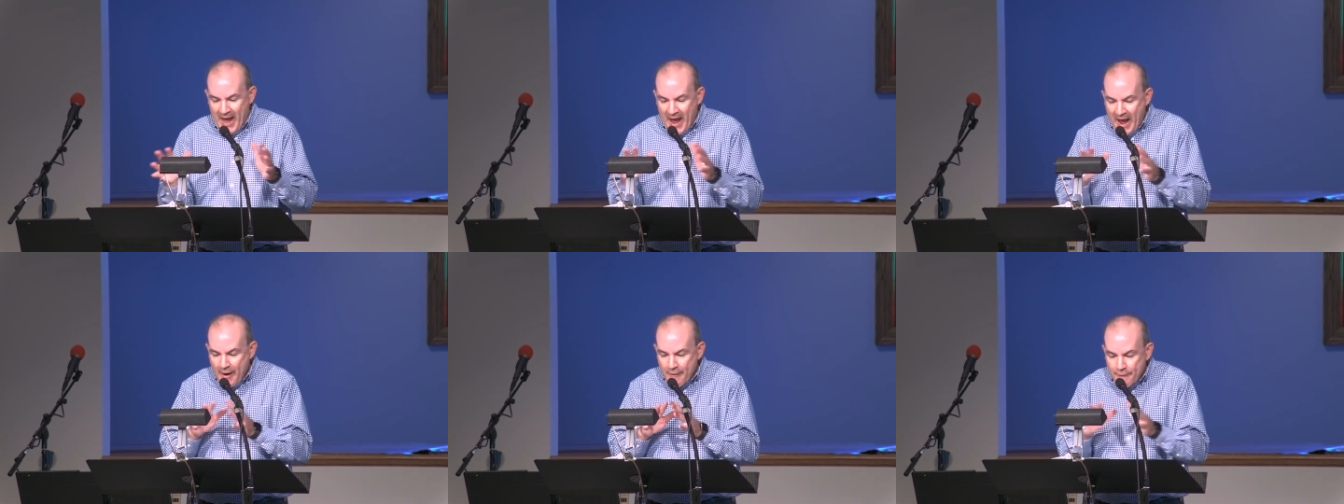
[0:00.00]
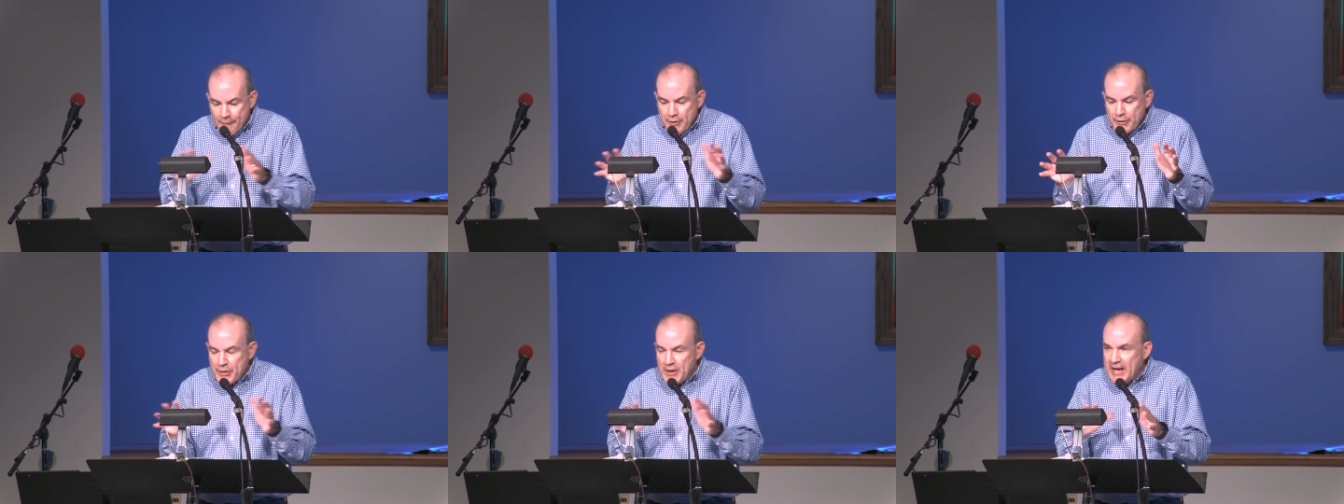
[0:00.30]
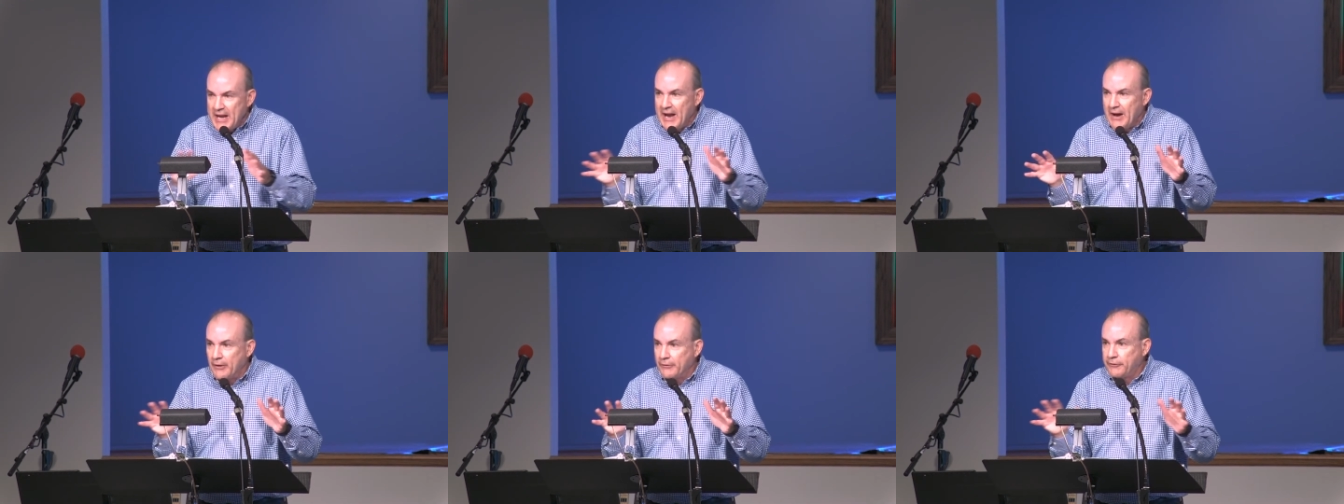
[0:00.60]

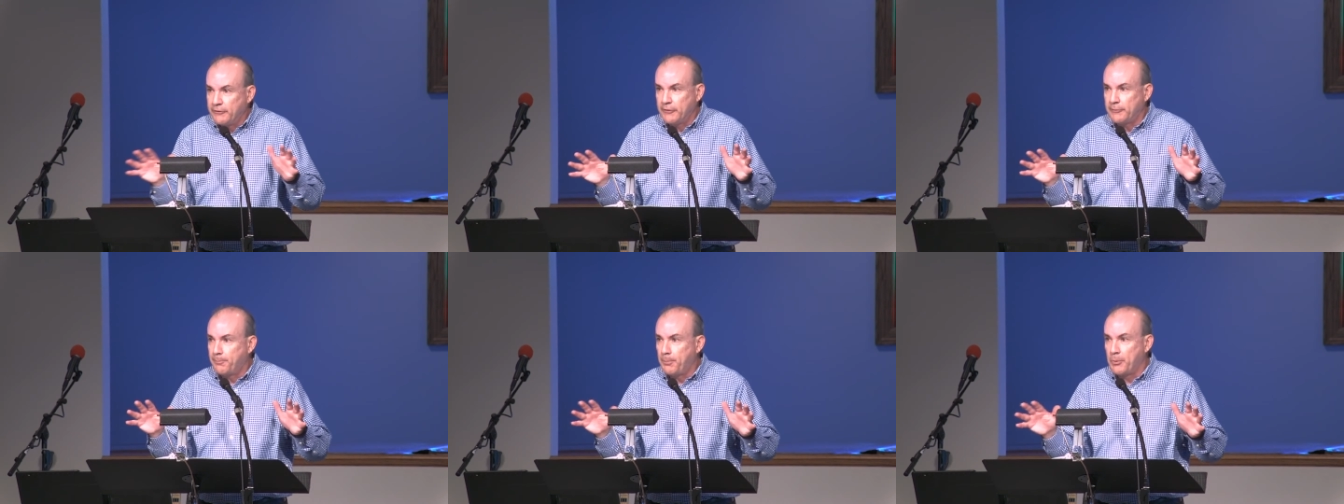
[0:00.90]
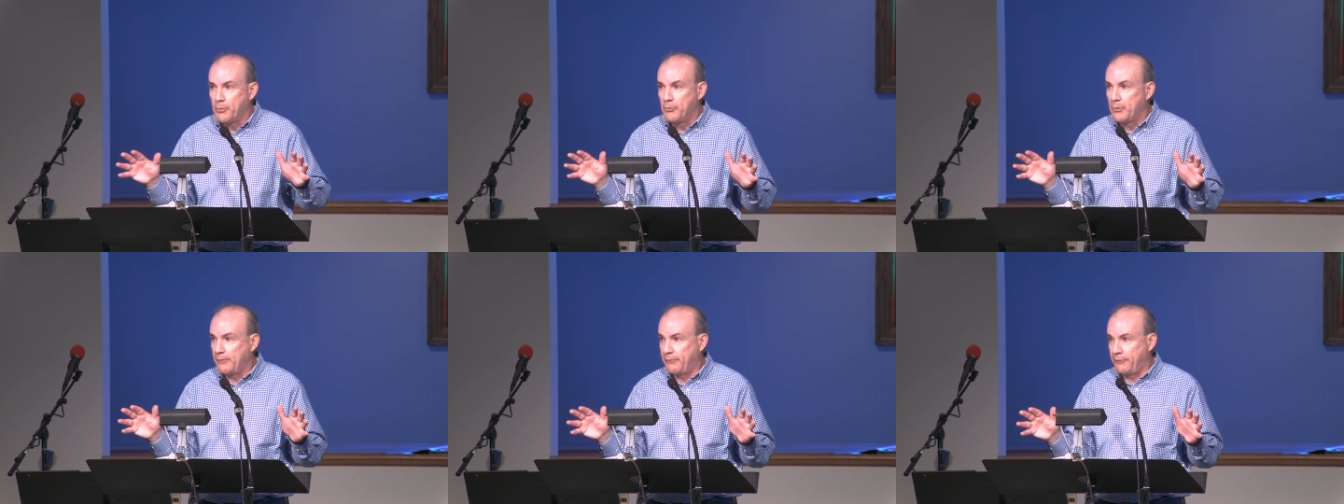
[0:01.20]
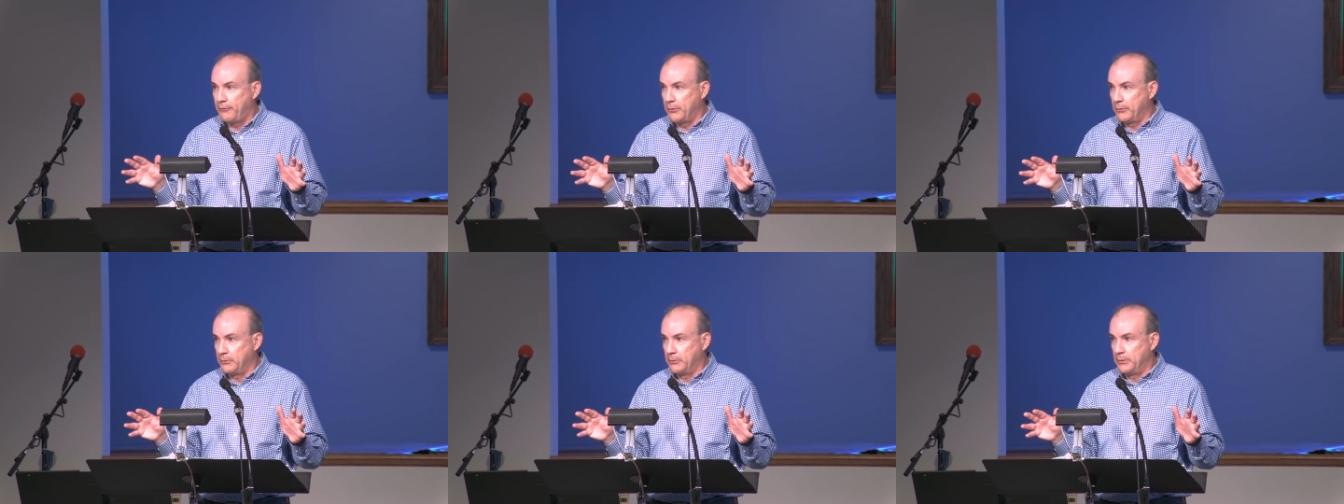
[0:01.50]
Everything else is
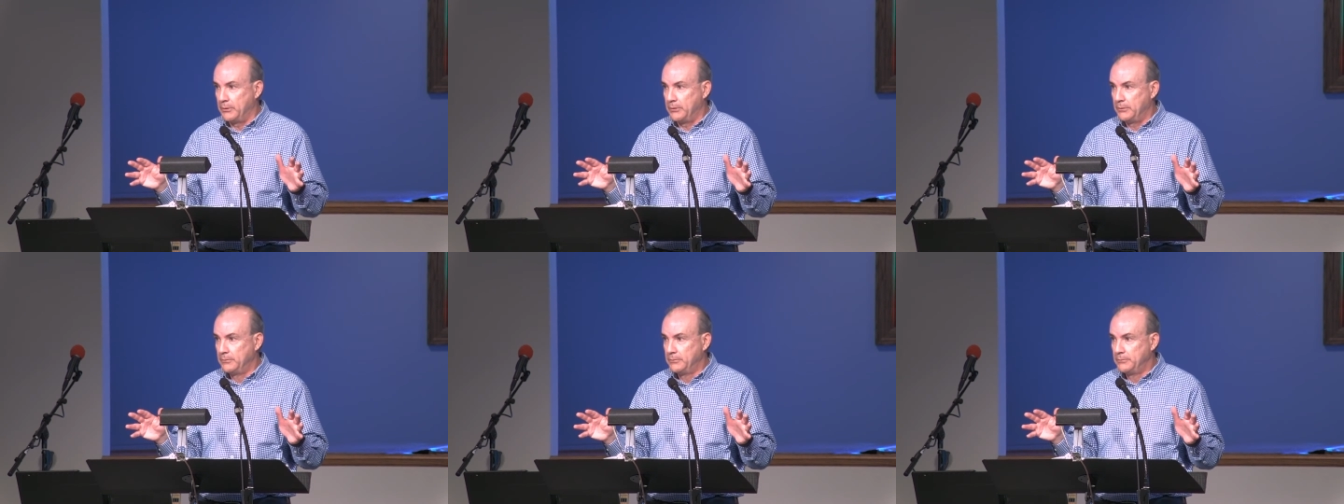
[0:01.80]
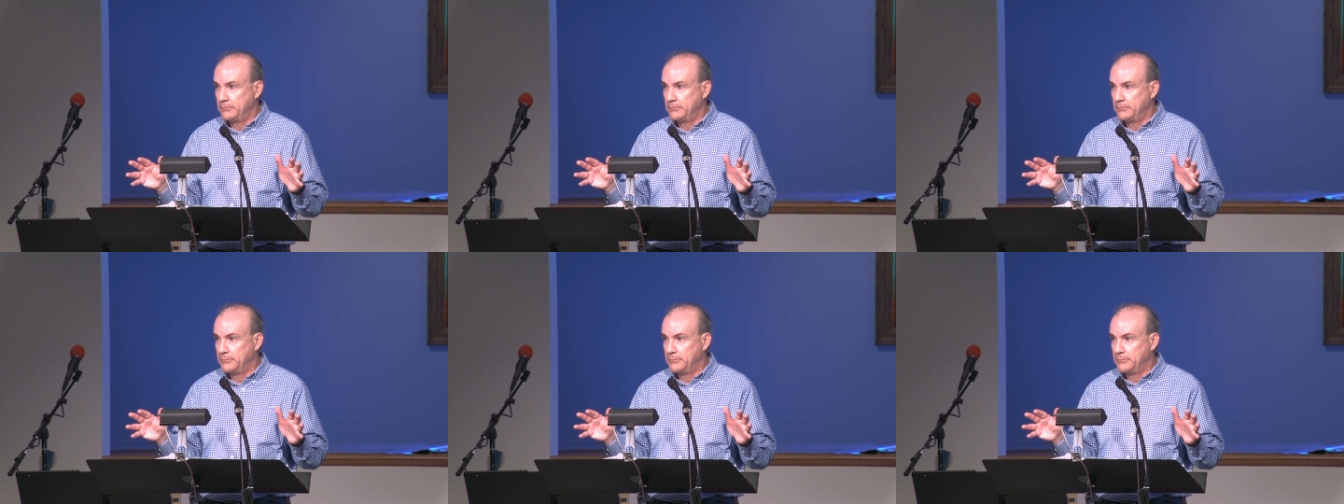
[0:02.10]
peripheral.